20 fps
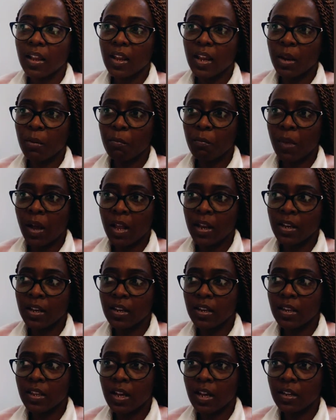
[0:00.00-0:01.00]
a
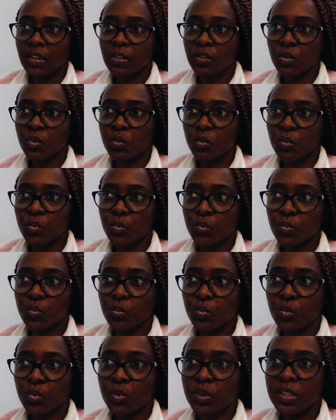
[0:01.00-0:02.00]
man that
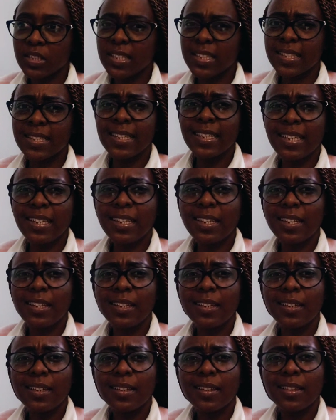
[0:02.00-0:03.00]
would see
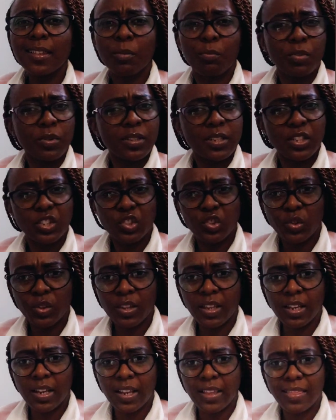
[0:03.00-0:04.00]
the potential
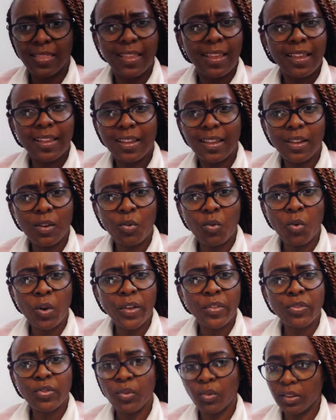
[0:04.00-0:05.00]
that I think or I
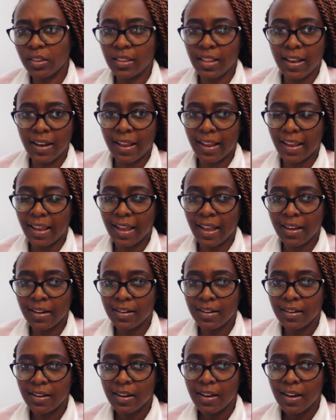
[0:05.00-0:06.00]
thought that I
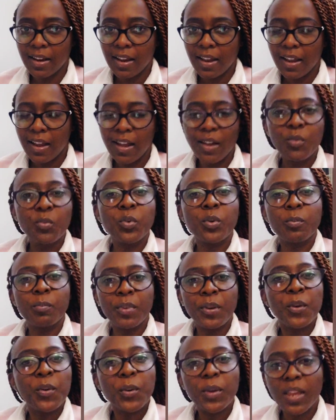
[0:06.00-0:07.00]
had and would
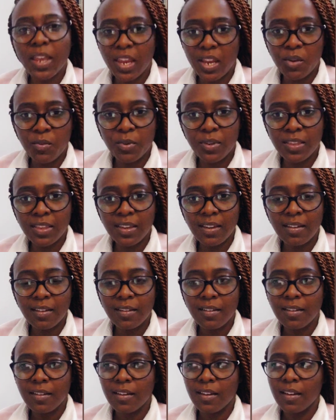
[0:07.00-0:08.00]
be okay with it.
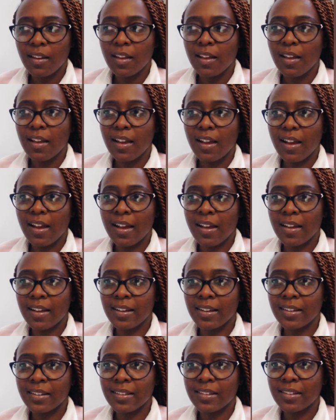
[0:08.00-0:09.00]

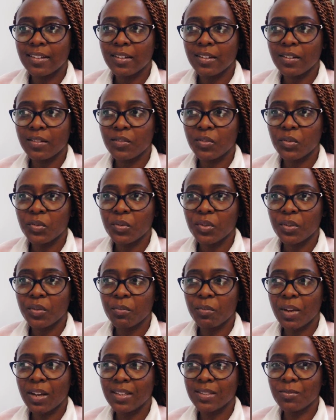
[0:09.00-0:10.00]
And
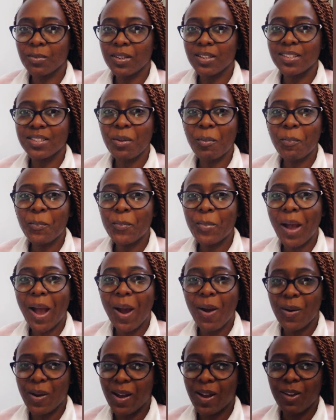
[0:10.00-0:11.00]
my husband is a
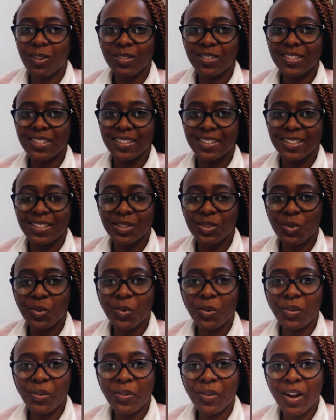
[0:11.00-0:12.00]
powerhouse in his
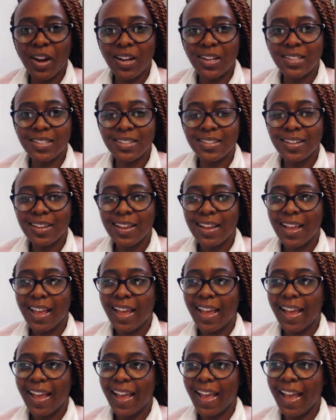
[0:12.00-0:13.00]
own right,
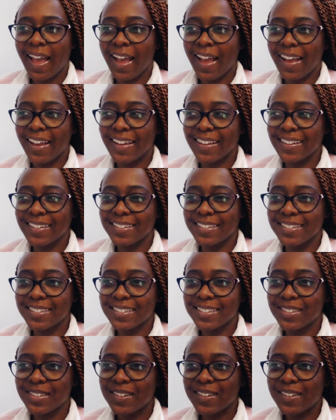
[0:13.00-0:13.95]
and